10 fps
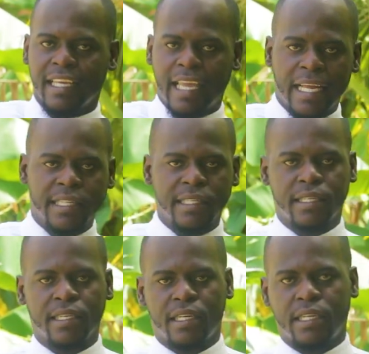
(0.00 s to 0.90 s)

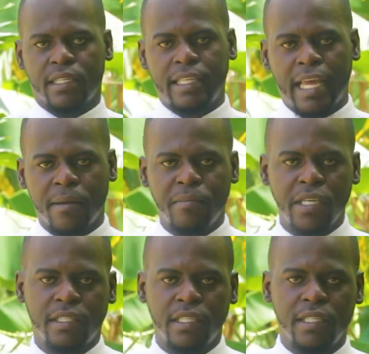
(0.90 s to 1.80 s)
cancer,
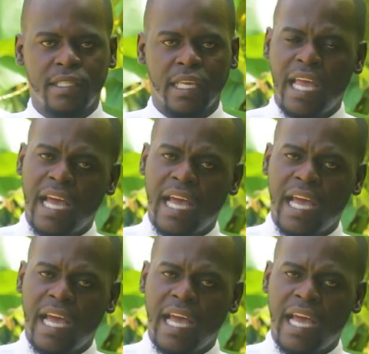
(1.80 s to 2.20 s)
diabetes,